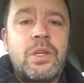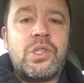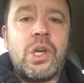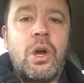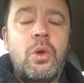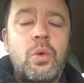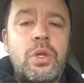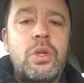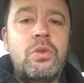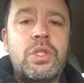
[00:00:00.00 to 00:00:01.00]
So
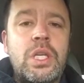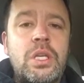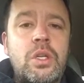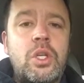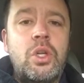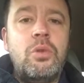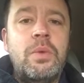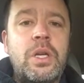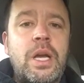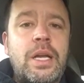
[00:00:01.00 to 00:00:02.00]
using
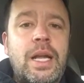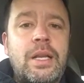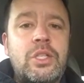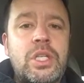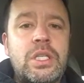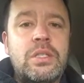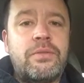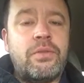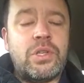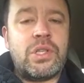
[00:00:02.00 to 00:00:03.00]
human analogies
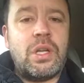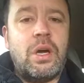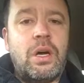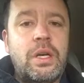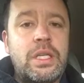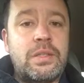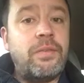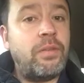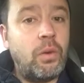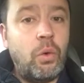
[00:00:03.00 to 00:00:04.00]
for a start is
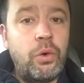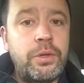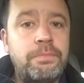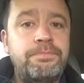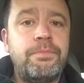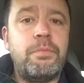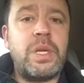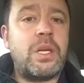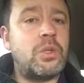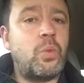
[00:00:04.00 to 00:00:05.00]
flawed
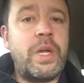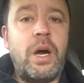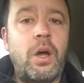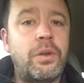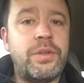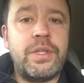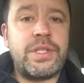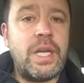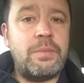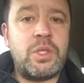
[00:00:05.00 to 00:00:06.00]
because we aren't the
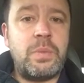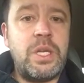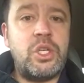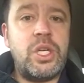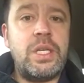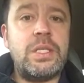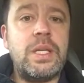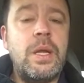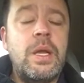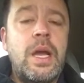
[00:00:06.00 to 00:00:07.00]
same
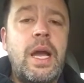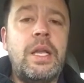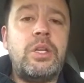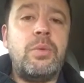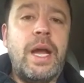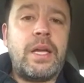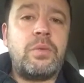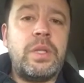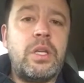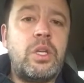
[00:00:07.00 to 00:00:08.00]
species, and you
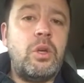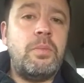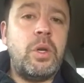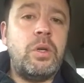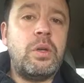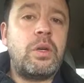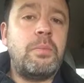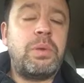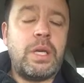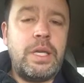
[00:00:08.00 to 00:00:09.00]
act with a human
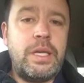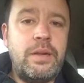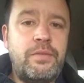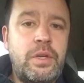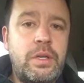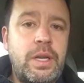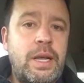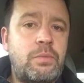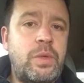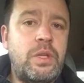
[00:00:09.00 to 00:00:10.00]
completely different you
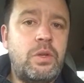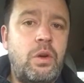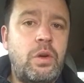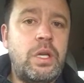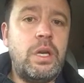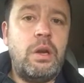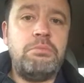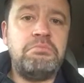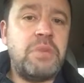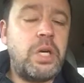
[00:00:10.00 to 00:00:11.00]
act with a dog.
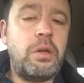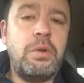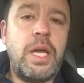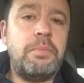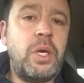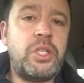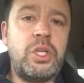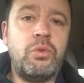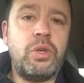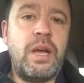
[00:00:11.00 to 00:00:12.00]
I don't let my
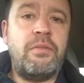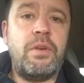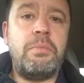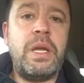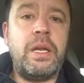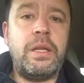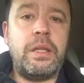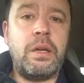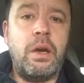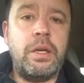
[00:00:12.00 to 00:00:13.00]
children out for a piddle
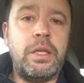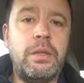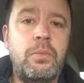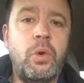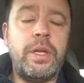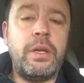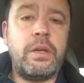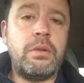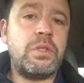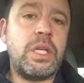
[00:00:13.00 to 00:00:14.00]
in the garden in the morning.
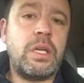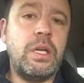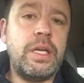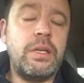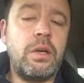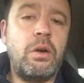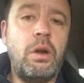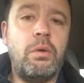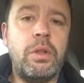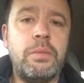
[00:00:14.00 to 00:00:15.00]
I don't stick a lead and a
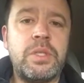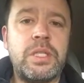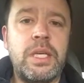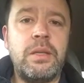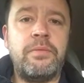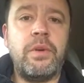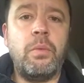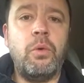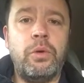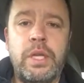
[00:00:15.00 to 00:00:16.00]
collar on them to take them for
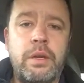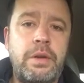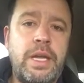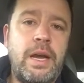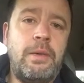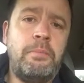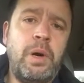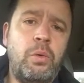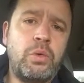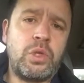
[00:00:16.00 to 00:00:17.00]
a walk. They don't eat our
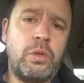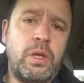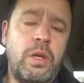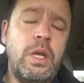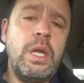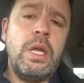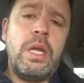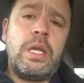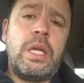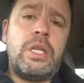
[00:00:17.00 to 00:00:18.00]
bowls on the
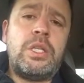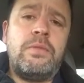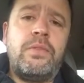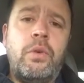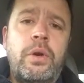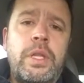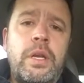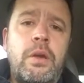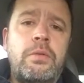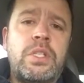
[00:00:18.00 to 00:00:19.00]
kitchen floor, and
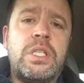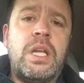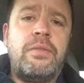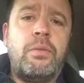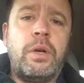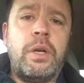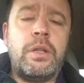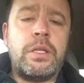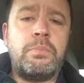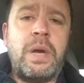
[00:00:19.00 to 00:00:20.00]
they don't sniff one
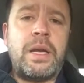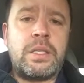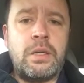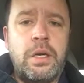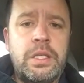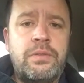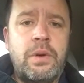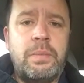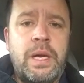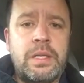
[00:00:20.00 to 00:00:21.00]
another's backsides
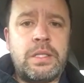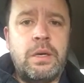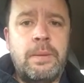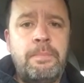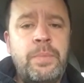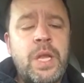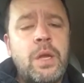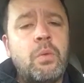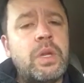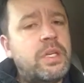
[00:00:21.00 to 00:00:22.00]
for a pastime.
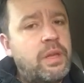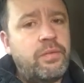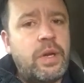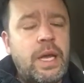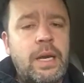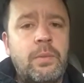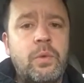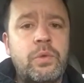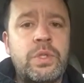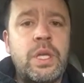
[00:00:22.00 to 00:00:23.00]
With different
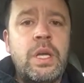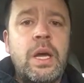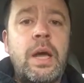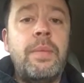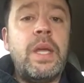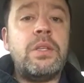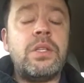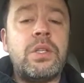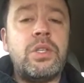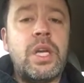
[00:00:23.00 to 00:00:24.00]
animals. And then
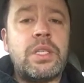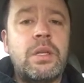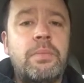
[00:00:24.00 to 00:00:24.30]
to suggest